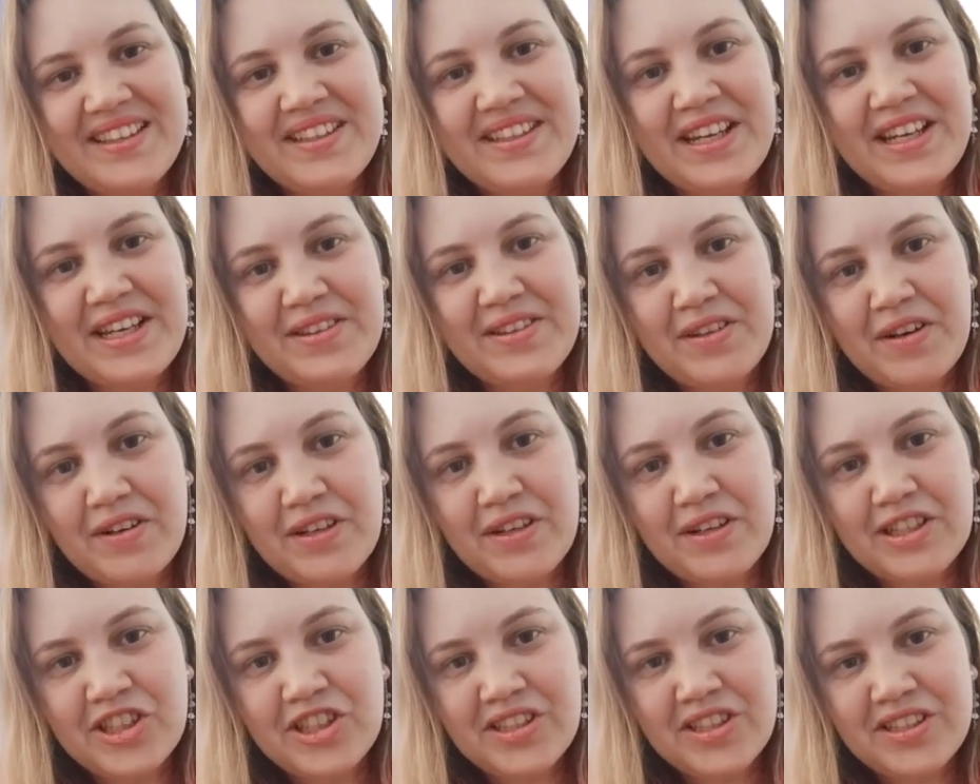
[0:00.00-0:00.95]
the
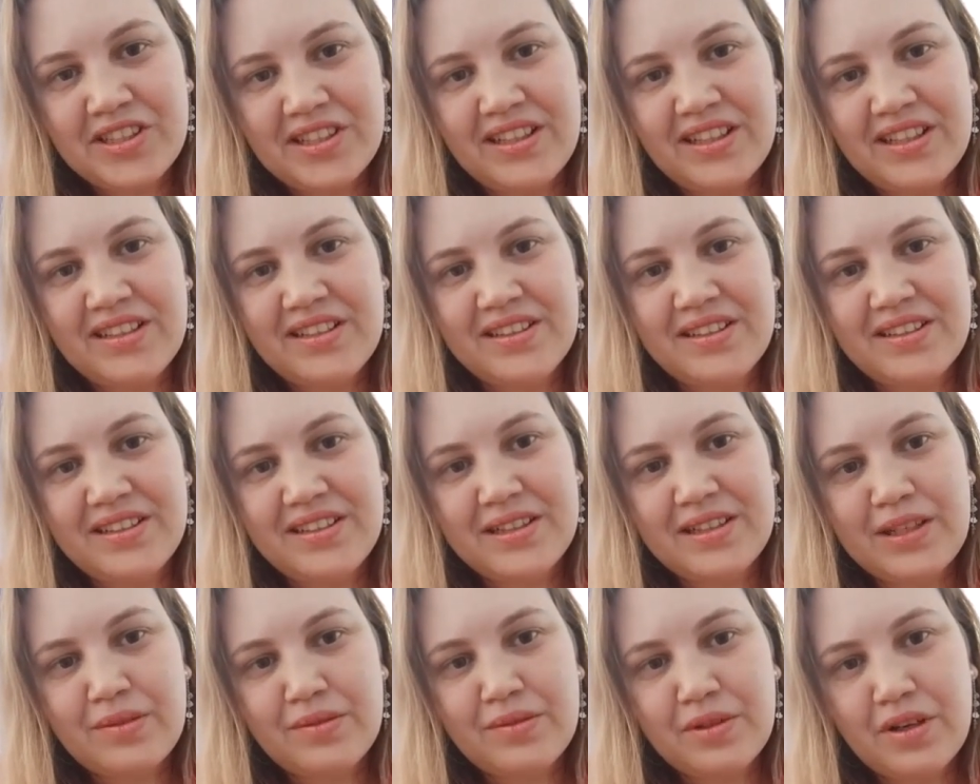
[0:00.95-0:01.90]
International
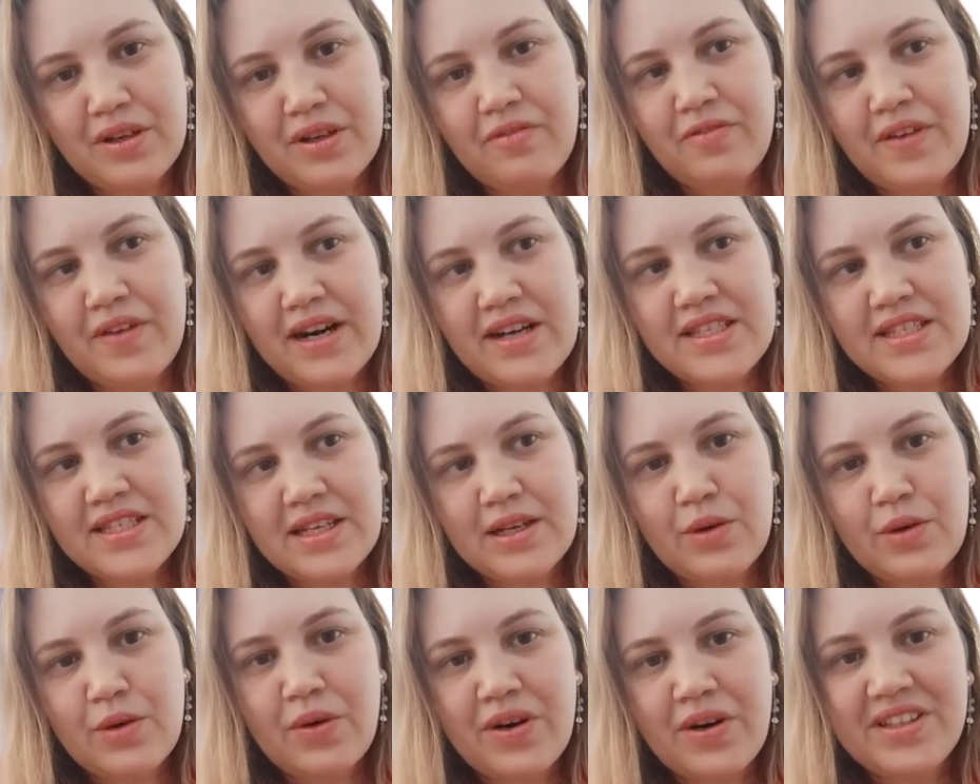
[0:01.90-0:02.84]
Affairs
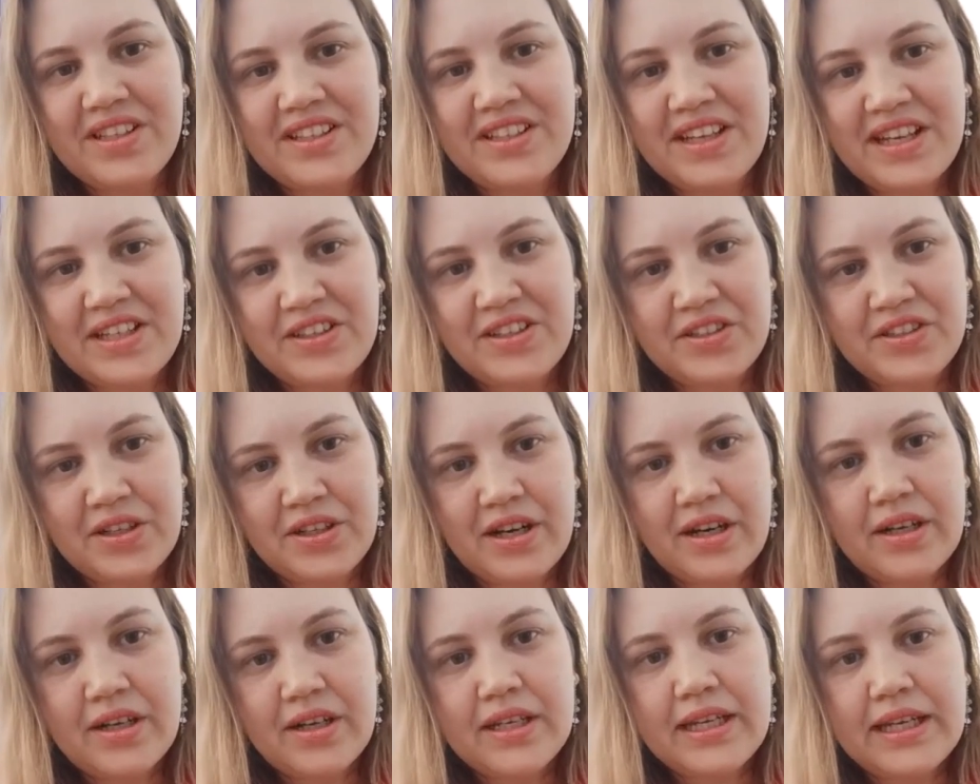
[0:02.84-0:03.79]

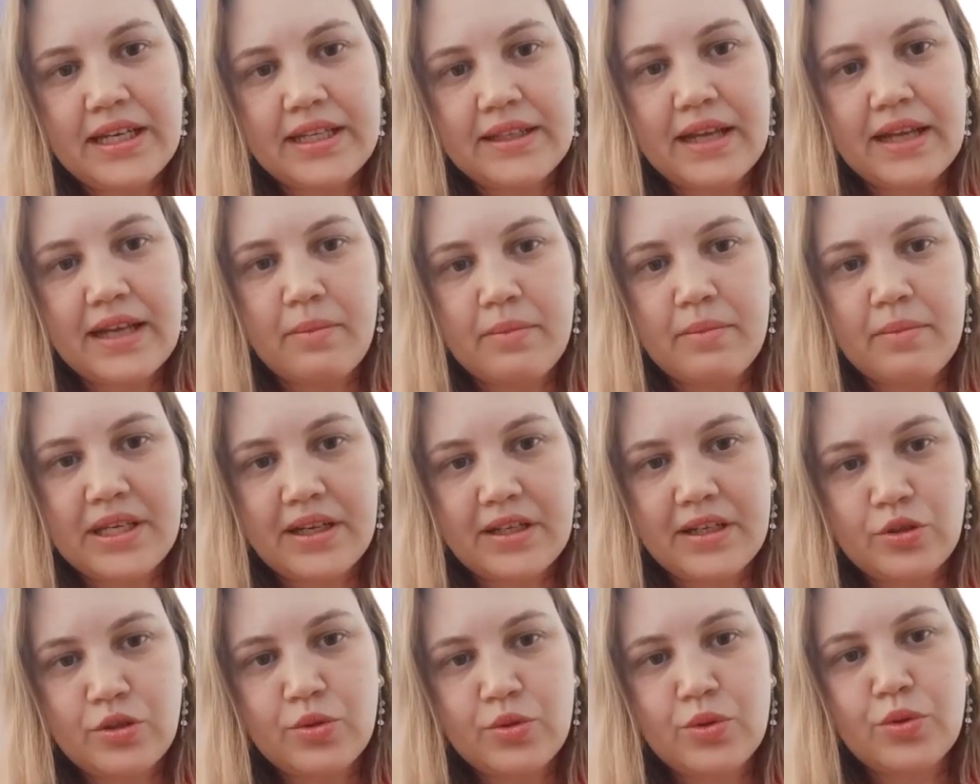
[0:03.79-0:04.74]
Coordinator in
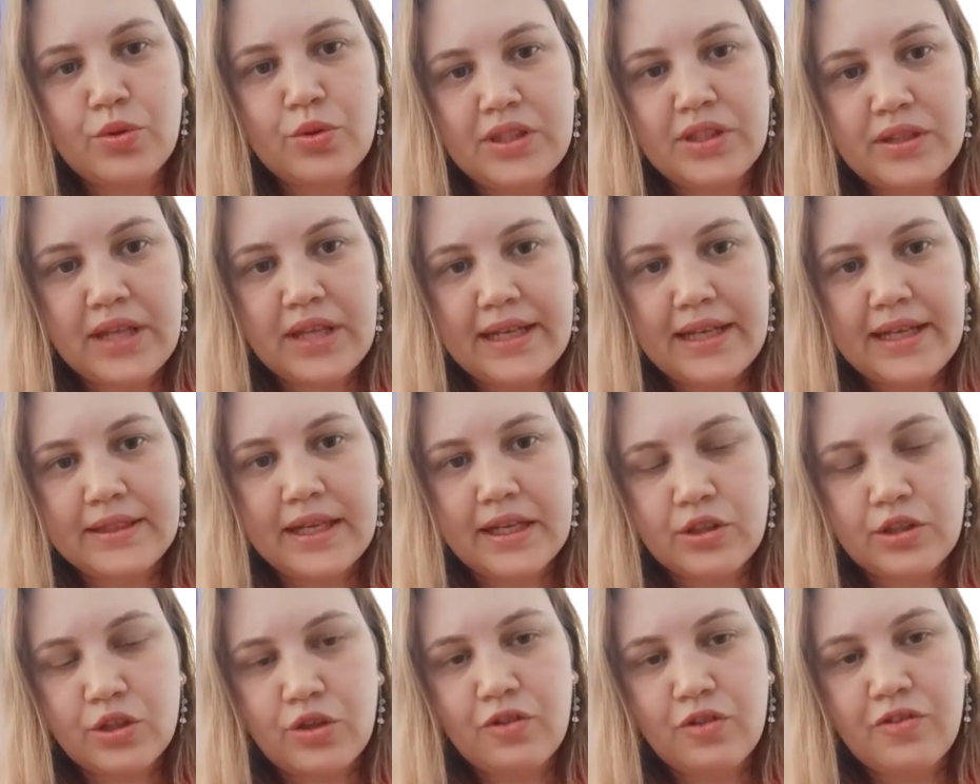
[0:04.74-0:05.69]
Amiedu
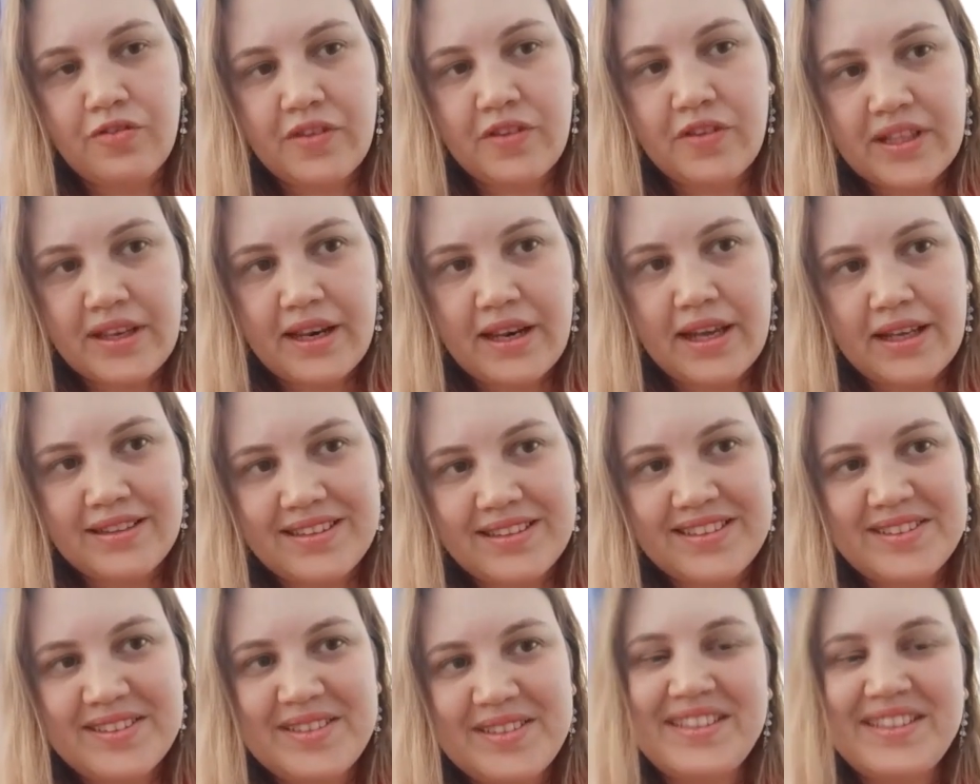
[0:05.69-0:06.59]
Taitatolo, Finland,